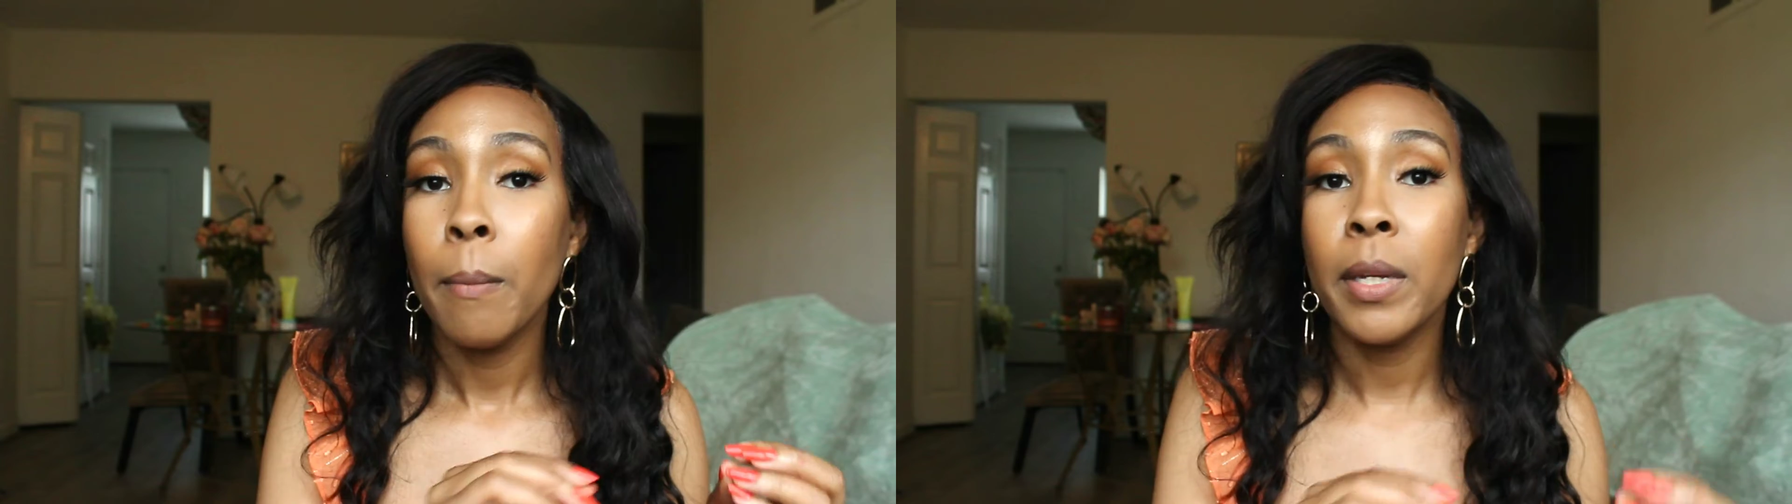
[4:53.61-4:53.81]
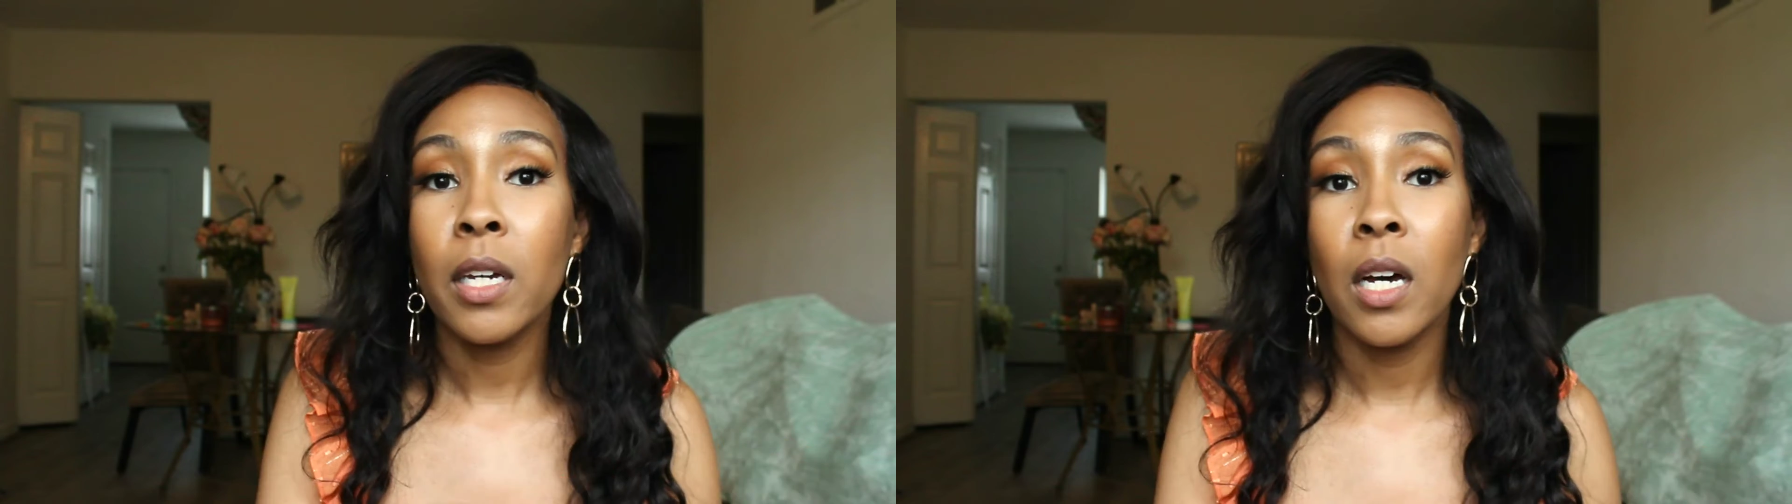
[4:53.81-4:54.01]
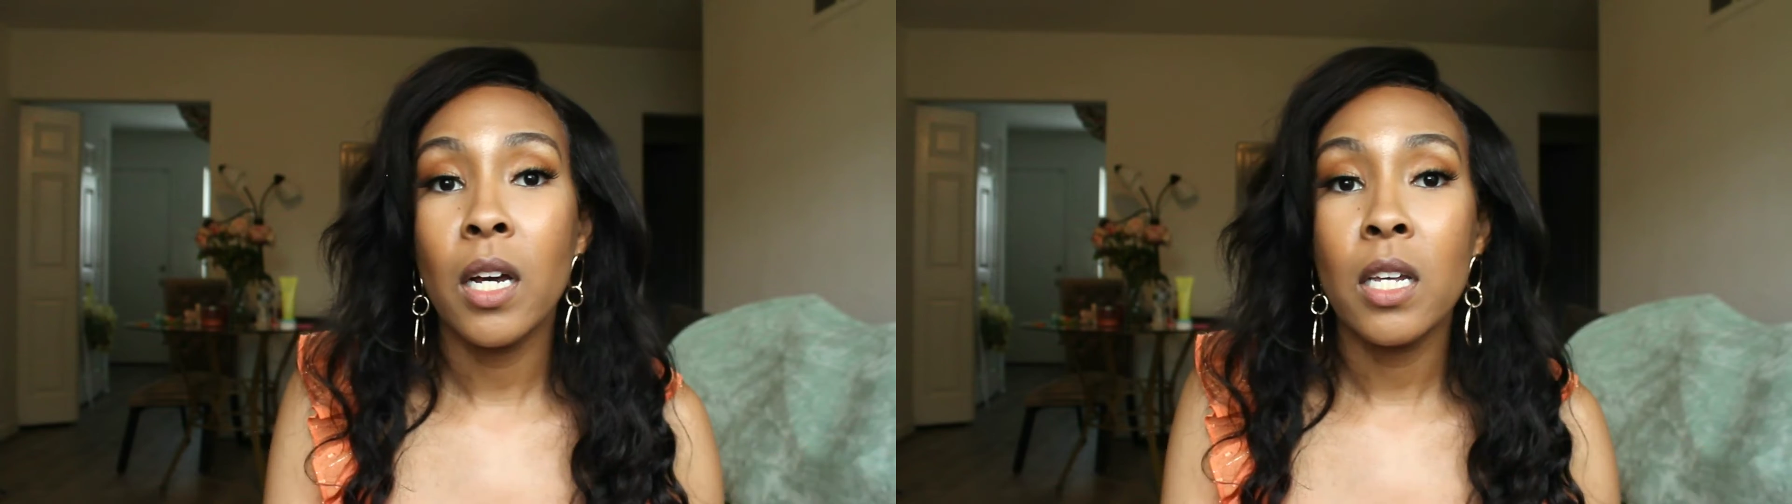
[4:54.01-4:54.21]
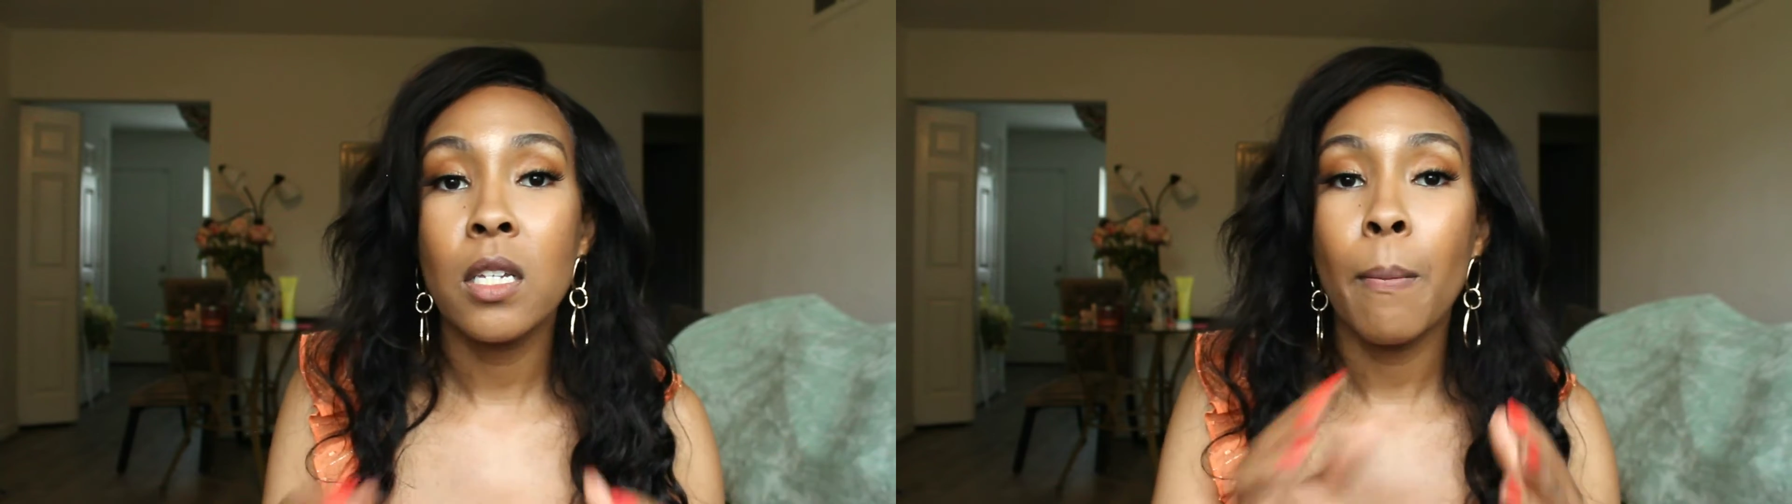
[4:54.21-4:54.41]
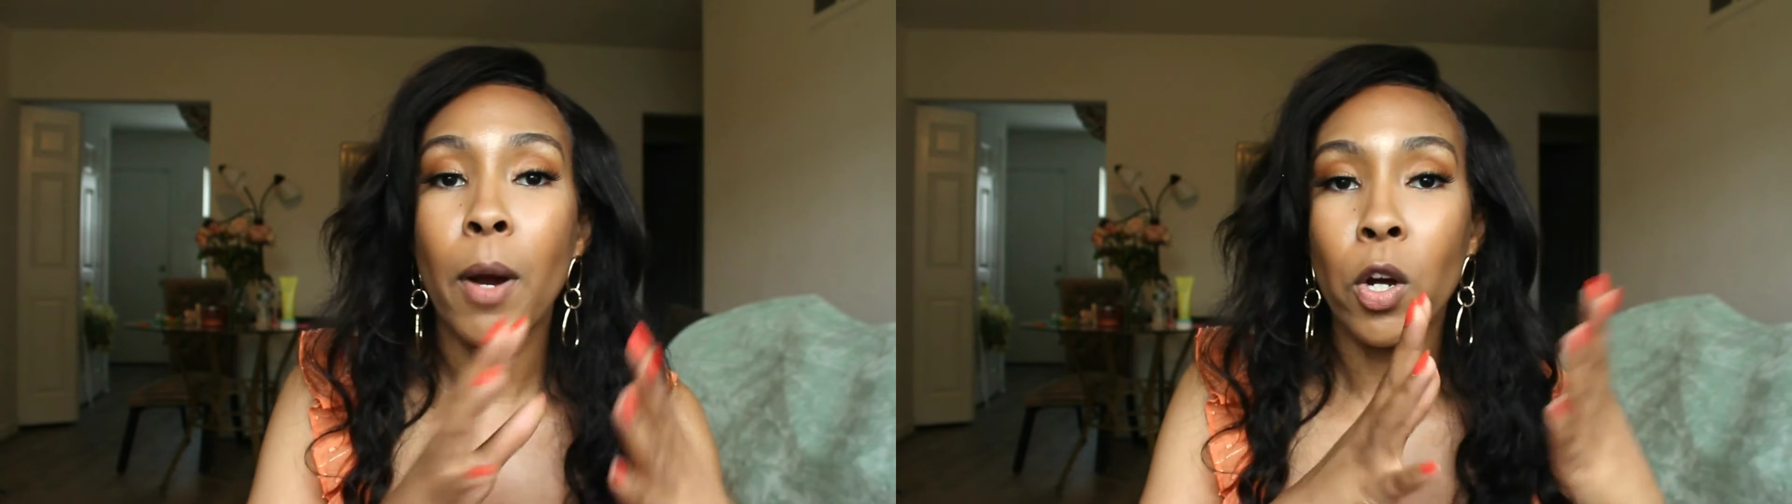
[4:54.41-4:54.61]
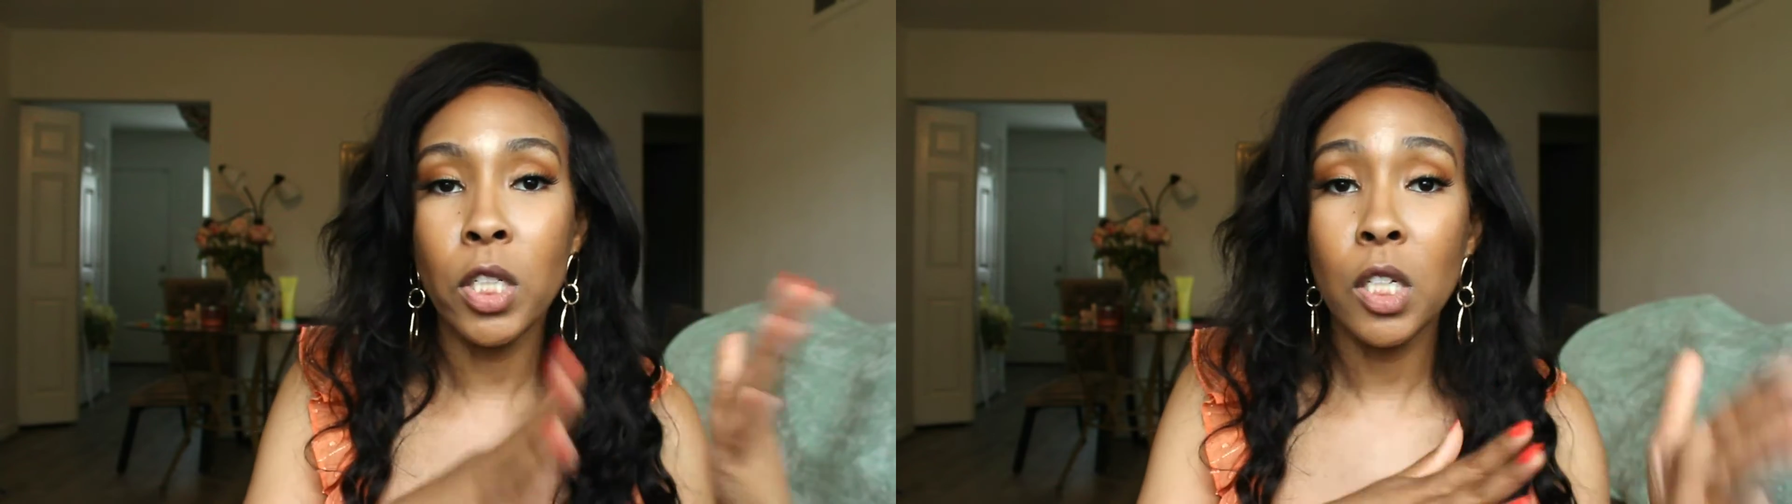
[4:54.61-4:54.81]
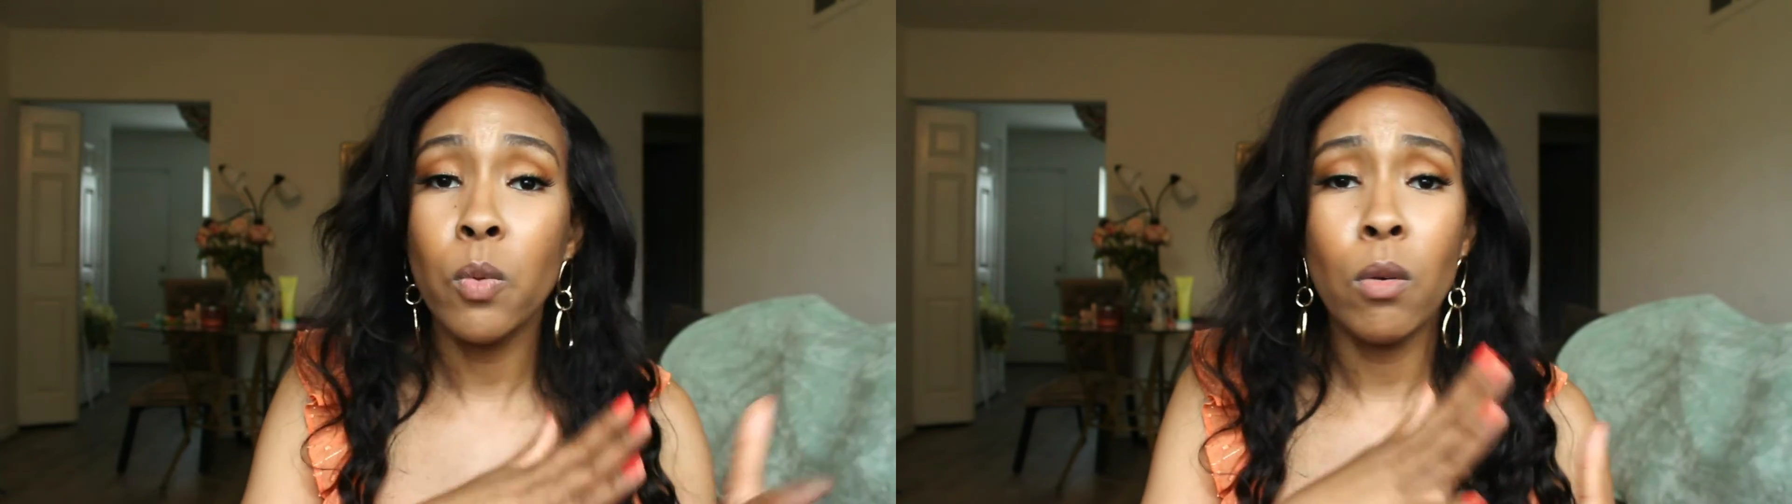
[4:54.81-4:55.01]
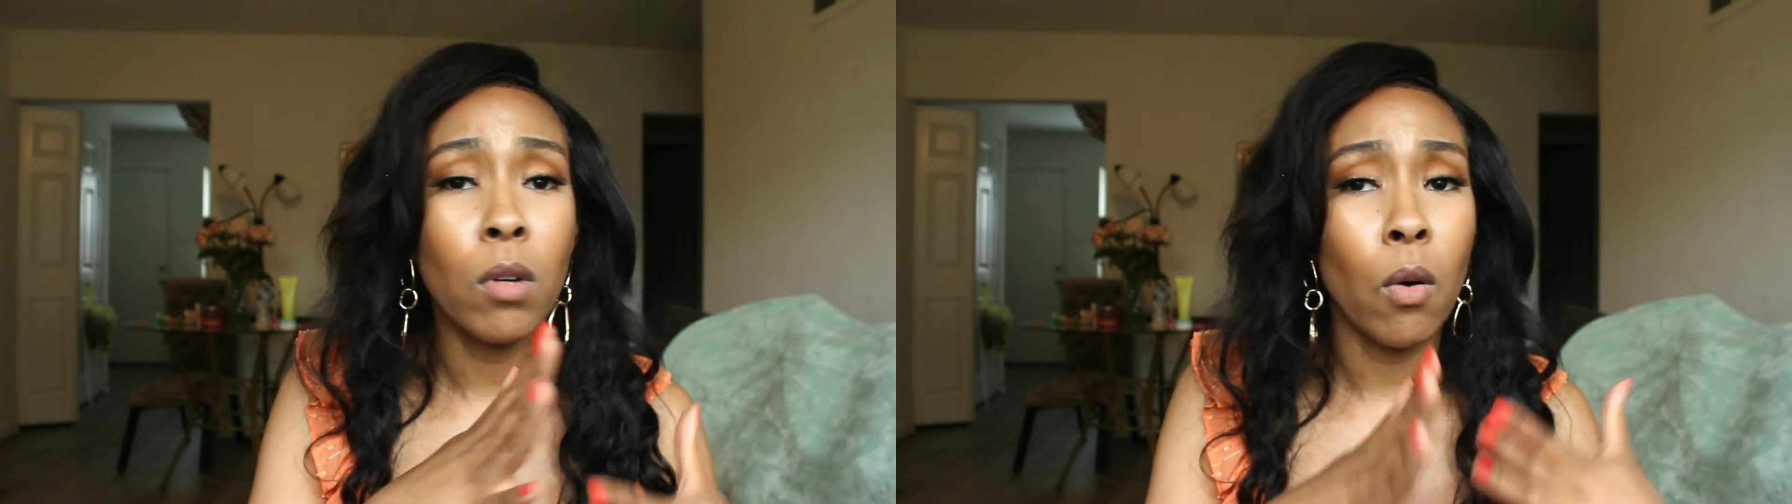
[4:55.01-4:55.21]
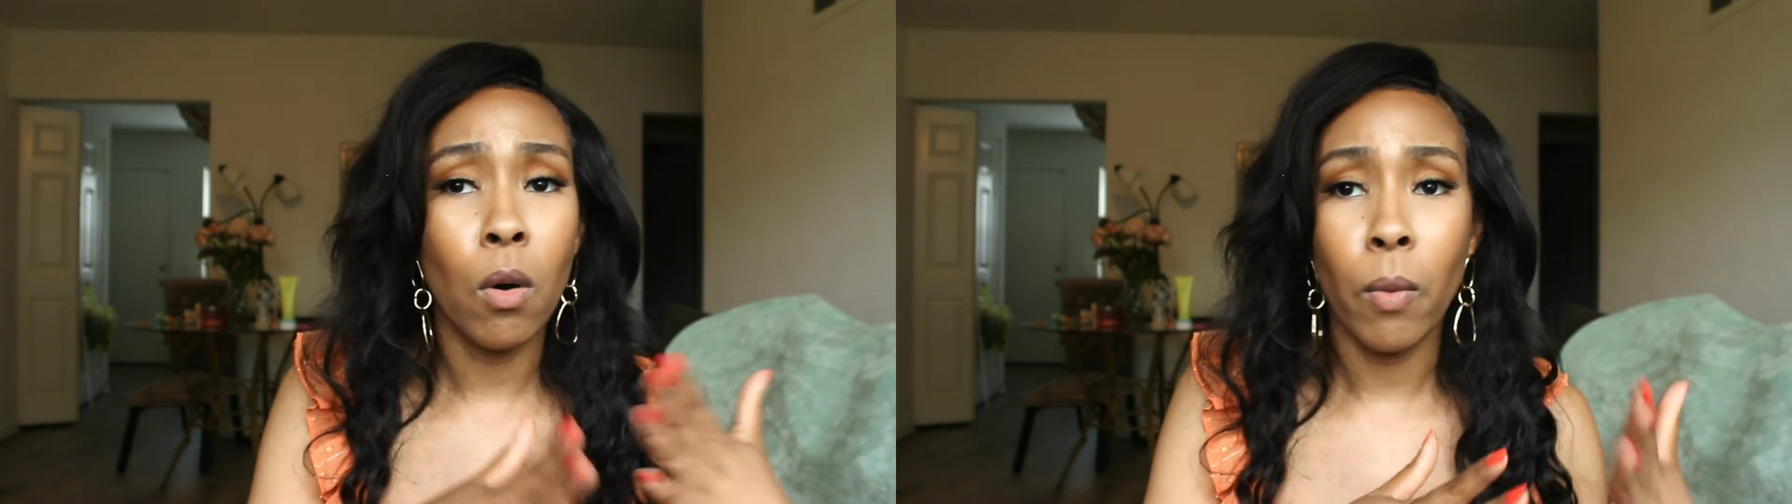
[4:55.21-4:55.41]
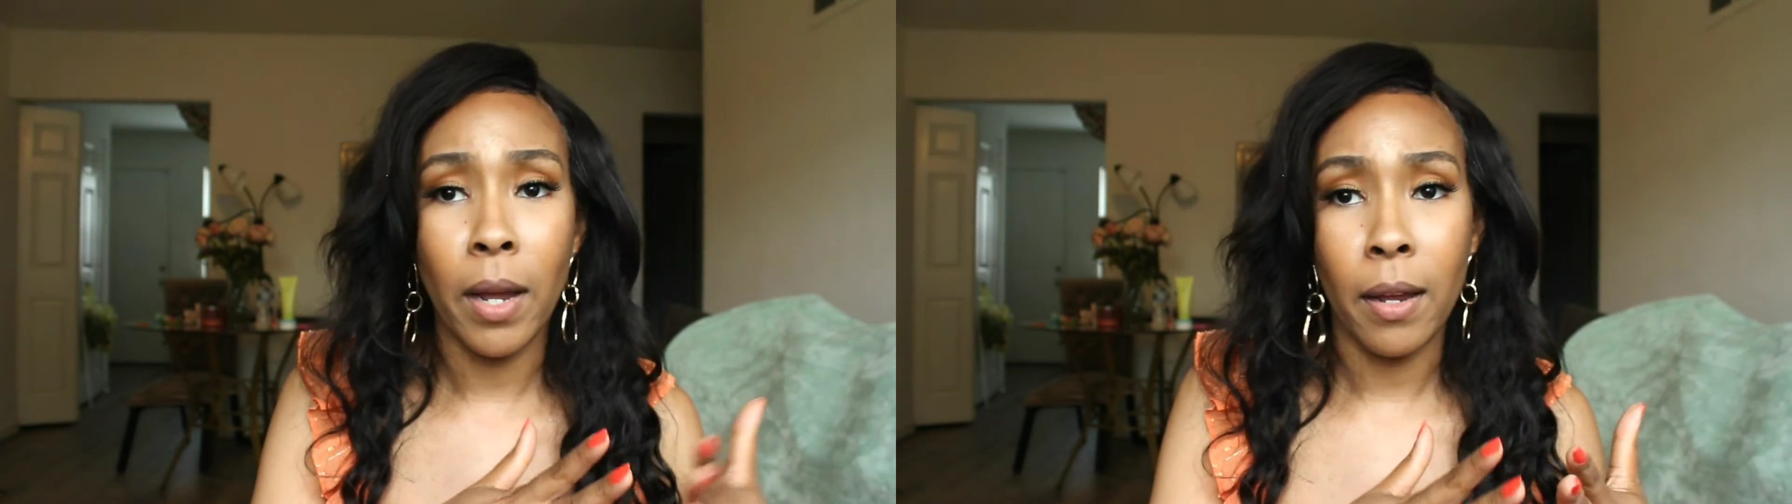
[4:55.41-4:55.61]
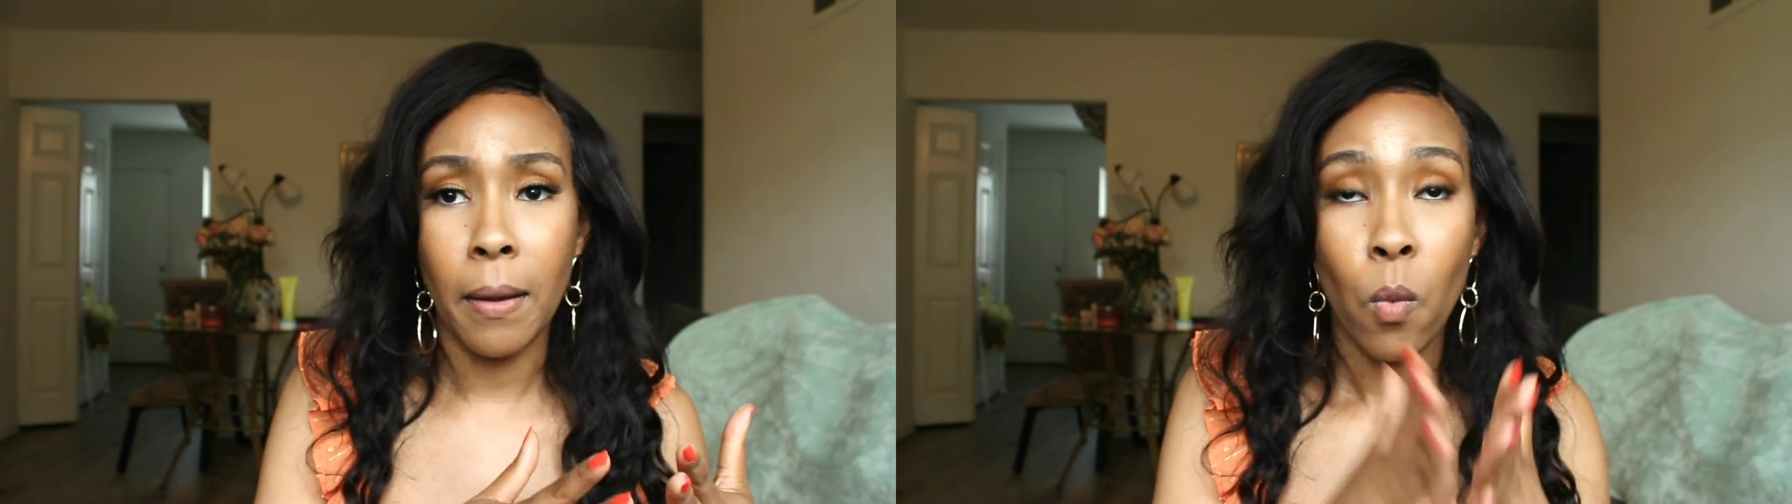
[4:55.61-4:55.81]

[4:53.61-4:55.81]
because purging will go away.